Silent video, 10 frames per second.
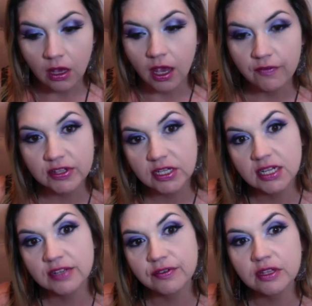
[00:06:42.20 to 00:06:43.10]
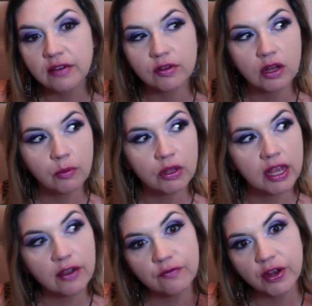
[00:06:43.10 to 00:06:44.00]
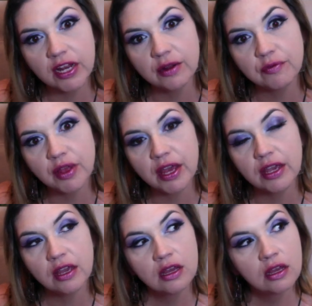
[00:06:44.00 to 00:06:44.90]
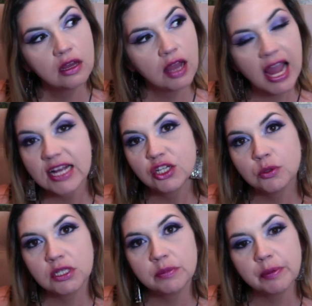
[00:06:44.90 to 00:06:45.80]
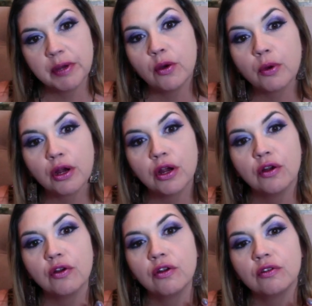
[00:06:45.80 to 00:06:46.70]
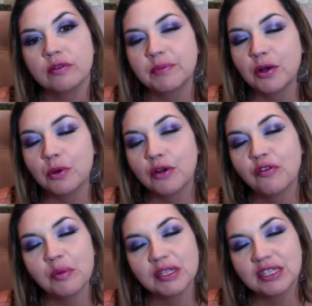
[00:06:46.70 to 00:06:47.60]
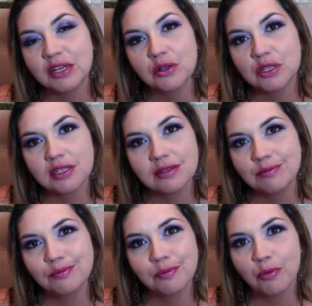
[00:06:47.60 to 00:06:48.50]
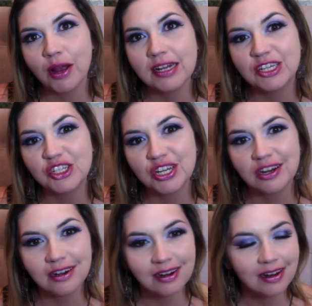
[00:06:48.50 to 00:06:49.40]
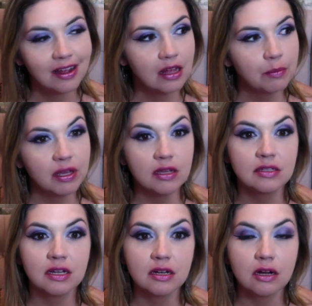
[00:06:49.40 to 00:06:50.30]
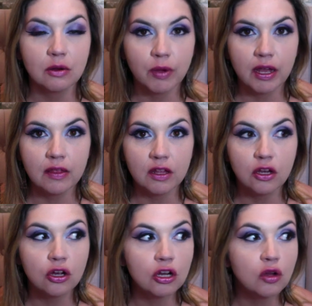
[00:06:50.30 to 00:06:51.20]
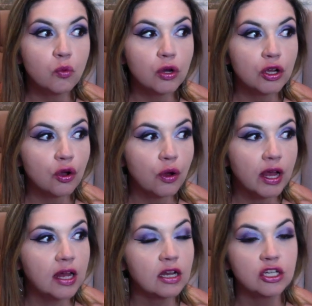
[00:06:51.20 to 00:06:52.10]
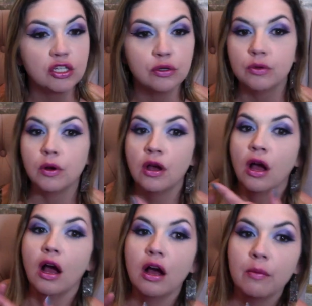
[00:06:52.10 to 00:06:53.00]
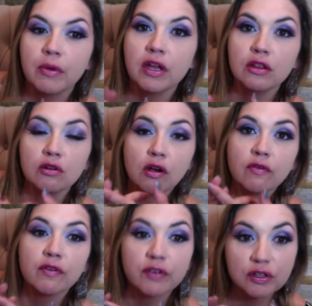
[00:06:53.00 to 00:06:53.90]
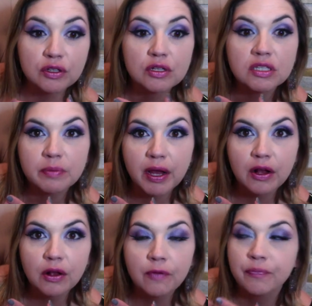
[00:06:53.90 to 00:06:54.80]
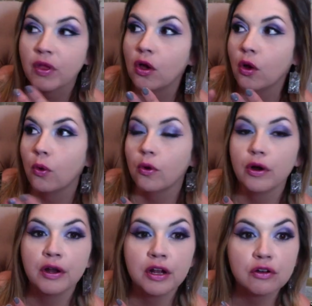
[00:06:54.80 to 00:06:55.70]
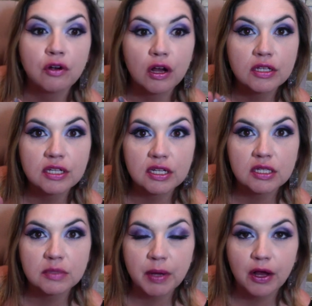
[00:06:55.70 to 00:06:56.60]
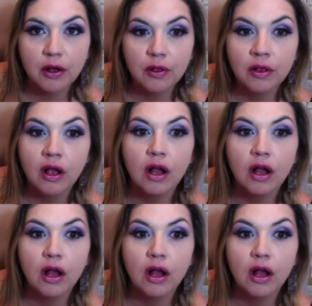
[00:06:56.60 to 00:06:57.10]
If it's on a different level and we're like afraid of like actual spell work from a skilled practitioner being sent our way, then you're going to want to go ahead and do either a reversal spell or an uncrossing spell.